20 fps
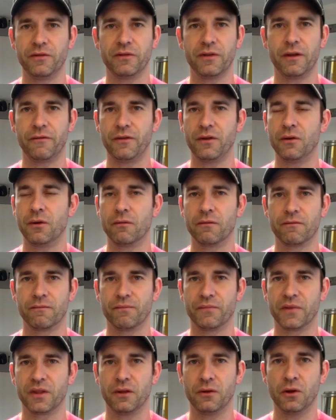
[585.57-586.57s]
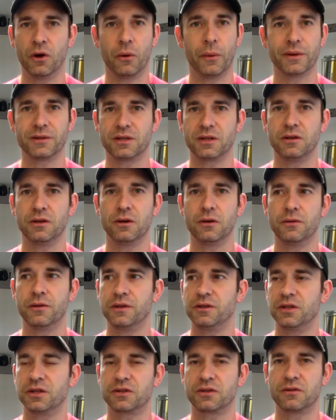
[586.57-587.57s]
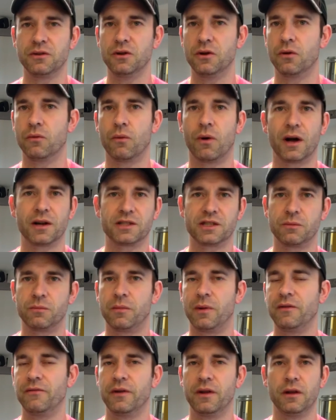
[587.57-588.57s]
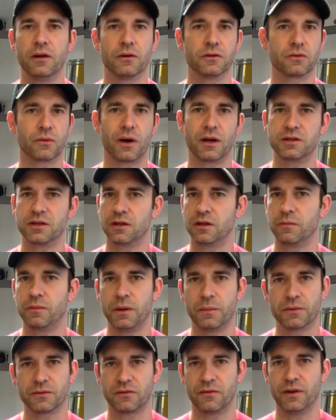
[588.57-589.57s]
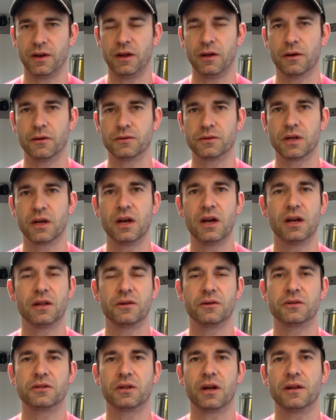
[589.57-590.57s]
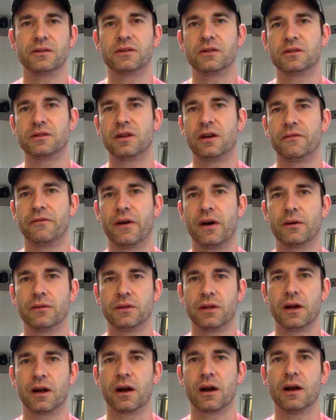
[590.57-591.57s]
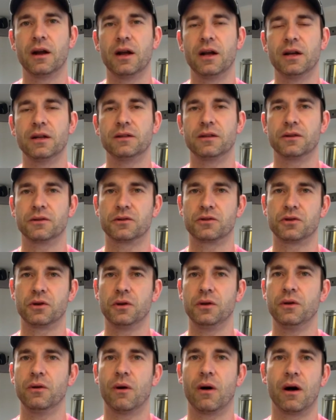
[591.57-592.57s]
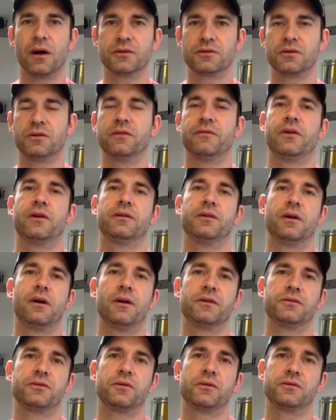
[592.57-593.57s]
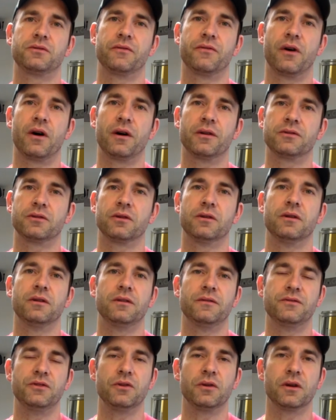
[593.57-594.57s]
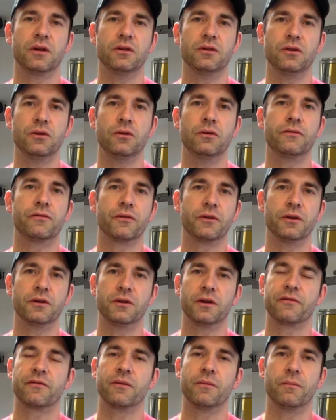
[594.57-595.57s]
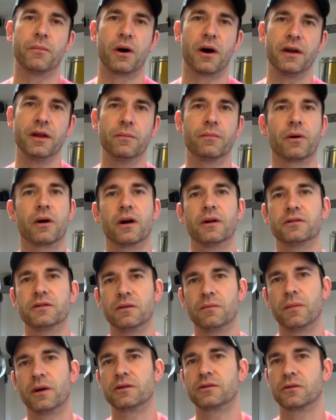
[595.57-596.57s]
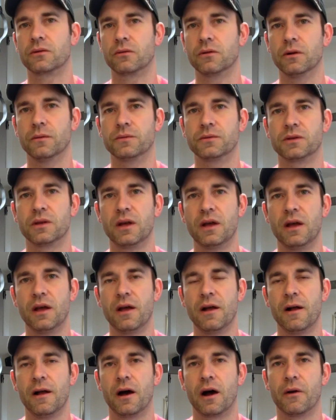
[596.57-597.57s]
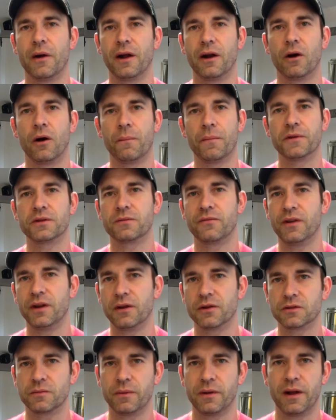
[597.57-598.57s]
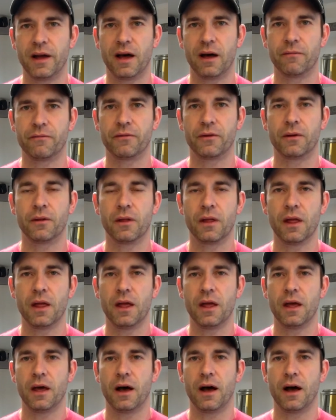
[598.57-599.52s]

If you don't know what to do, then just, you know, watch some of my videos, watch other people's videos. There's tons of stuff out there that'll show you all sorts of alternatives you can do for your different body parts and muscle groups. All right, I hope this video has been helpful.